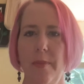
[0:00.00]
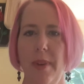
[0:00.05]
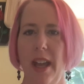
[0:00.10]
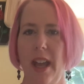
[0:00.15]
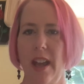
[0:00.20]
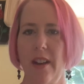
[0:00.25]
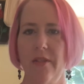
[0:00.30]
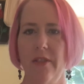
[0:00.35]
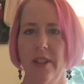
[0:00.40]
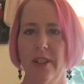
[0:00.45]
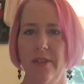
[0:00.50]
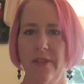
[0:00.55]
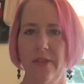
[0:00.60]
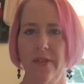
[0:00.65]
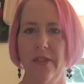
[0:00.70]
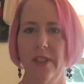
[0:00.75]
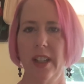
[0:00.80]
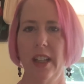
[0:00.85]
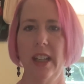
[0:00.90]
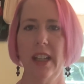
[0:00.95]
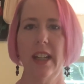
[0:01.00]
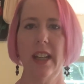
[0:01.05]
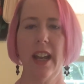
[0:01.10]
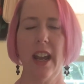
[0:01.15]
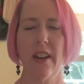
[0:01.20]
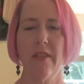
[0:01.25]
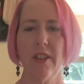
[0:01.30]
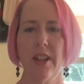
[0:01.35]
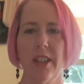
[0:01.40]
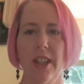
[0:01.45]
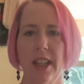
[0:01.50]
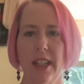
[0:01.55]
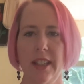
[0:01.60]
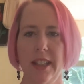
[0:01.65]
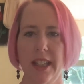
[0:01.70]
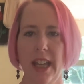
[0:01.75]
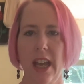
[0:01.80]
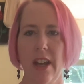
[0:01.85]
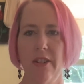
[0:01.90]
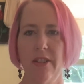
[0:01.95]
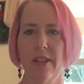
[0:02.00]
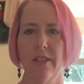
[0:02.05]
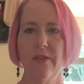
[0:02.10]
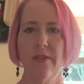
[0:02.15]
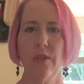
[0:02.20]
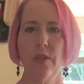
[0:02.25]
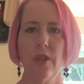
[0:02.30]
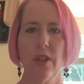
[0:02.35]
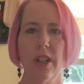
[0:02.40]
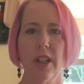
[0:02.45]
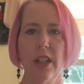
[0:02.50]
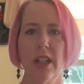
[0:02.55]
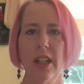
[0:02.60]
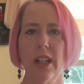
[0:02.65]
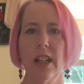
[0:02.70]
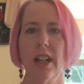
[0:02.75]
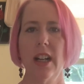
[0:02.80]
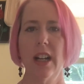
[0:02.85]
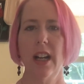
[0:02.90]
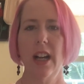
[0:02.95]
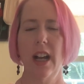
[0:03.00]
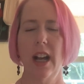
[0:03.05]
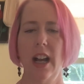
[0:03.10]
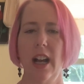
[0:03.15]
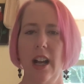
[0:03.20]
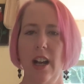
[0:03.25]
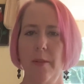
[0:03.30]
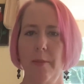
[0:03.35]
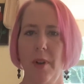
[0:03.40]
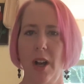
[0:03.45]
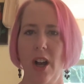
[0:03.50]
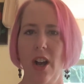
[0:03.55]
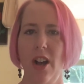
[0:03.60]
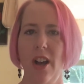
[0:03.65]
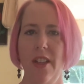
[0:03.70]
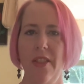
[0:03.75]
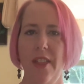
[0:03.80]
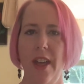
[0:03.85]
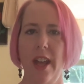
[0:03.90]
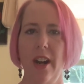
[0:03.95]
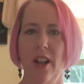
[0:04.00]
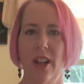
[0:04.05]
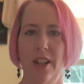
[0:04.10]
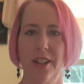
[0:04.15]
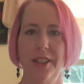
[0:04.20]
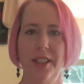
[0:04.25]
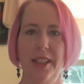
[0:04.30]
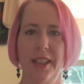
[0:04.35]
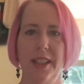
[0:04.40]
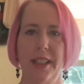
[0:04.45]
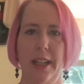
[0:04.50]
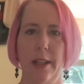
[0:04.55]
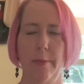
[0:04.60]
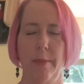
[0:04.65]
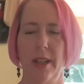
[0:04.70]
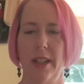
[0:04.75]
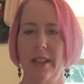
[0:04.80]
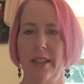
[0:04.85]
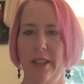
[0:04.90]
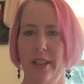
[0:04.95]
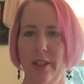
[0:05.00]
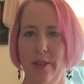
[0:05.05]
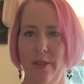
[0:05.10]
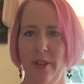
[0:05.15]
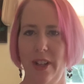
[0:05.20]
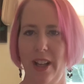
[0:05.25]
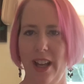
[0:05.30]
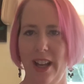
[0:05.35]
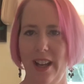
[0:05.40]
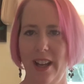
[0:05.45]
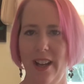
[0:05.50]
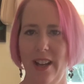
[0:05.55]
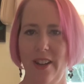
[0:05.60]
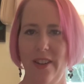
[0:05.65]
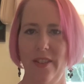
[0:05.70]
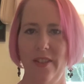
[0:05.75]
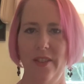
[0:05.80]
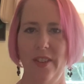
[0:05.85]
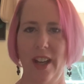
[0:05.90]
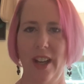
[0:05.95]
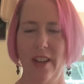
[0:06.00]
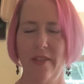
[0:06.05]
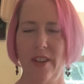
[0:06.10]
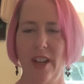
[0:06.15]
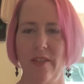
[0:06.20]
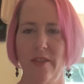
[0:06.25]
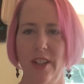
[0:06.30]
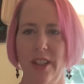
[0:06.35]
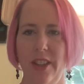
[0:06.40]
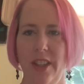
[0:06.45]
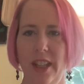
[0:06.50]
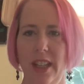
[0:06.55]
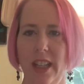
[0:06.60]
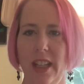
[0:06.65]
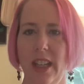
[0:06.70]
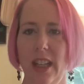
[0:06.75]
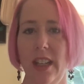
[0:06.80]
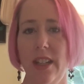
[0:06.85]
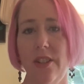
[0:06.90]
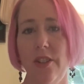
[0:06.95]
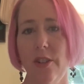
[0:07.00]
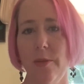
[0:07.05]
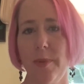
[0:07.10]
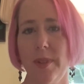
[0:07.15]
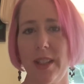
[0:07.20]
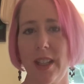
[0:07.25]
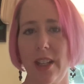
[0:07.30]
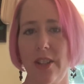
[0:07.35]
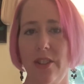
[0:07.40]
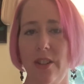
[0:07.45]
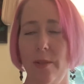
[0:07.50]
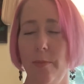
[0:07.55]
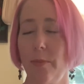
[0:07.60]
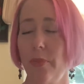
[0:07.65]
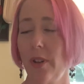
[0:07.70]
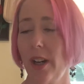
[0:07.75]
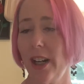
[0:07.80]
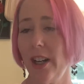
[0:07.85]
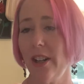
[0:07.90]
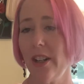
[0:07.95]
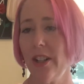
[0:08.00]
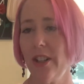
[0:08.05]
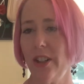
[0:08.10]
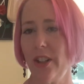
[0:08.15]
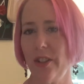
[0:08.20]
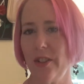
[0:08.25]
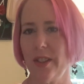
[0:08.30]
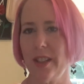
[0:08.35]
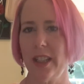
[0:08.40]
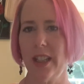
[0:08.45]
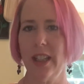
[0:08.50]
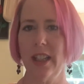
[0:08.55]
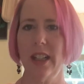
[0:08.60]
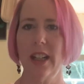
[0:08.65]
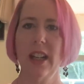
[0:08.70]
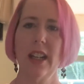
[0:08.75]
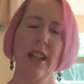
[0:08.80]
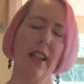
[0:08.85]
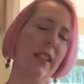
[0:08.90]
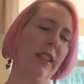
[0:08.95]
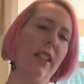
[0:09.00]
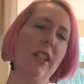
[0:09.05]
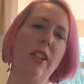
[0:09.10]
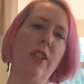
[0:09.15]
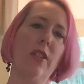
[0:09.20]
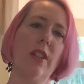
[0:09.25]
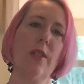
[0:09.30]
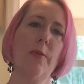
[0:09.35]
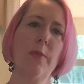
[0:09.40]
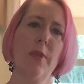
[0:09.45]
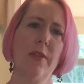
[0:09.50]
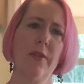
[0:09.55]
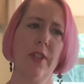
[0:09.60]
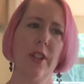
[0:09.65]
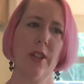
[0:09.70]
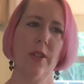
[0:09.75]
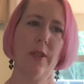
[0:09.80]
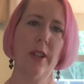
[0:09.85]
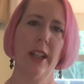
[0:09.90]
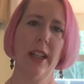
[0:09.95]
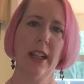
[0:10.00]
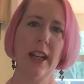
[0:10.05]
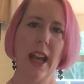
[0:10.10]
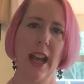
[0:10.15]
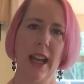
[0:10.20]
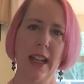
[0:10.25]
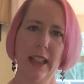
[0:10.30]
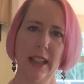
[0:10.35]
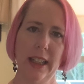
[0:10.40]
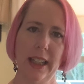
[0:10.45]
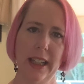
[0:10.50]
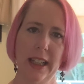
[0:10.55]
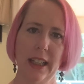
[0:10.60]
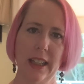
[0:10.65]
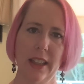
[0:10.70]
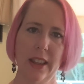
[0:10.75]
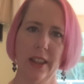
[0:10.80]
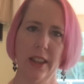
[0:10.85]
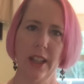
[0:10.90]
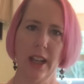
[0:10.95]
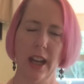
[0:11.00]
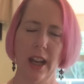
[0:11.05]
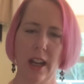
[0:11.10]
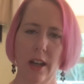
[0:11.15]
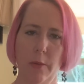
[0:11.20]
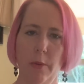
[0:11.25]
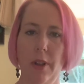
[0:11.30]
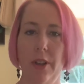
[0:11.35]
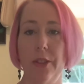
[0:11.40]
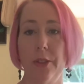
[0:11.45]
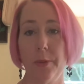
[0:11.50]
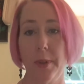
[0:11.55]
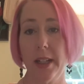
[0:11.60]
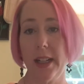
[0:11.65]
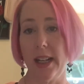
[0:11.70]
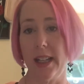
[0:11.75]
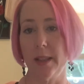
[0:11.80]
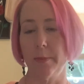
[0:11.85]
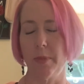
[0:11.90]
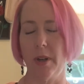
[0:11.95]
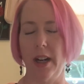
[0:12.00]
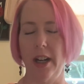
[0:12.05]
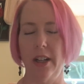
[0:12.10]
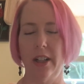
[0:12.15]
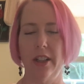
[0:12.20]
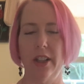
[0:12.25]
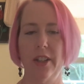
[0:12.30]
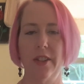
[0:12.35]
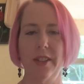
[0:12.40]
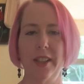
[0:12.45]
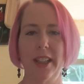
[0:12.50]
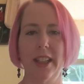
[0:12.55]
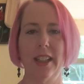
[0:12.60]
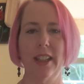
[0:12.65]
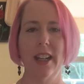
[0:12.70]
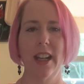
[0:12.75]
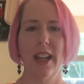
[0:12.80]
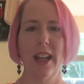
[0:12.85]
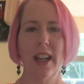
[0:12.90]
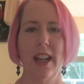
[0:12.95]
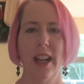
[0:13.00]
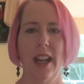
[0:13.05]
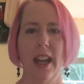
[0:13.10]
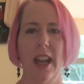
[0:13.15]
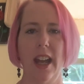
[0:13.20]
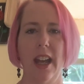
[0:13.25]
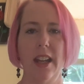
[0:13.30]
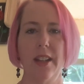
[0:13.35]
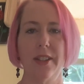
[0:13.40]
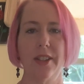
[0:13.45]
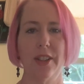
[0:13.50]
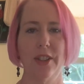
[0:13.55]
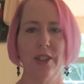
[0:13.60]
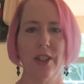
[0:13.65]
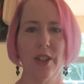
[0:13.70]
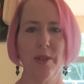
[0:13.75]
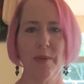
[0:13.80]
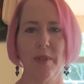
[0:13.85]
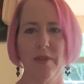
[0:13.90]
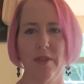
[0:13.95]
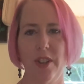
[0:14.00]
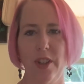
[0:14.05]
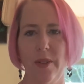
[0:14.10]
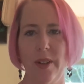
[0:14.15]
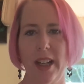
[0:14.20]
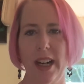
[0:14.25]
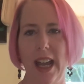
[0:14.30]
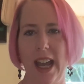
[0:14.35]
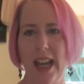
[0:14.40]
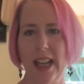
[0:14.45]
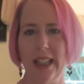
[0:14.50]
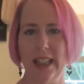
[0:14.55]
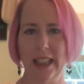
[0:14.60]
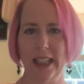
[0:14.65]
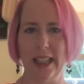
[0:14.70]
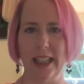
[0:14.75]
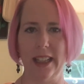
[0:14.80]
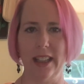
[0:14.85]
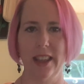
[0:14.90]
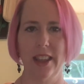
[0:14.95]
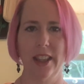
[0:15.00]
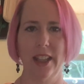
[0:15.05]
every fee, everything is accounted for, on that Alta statement. So you will have everything in your possession prior to closing, so you can review it at length, well, 3 days prior to closing, so you can review it at length.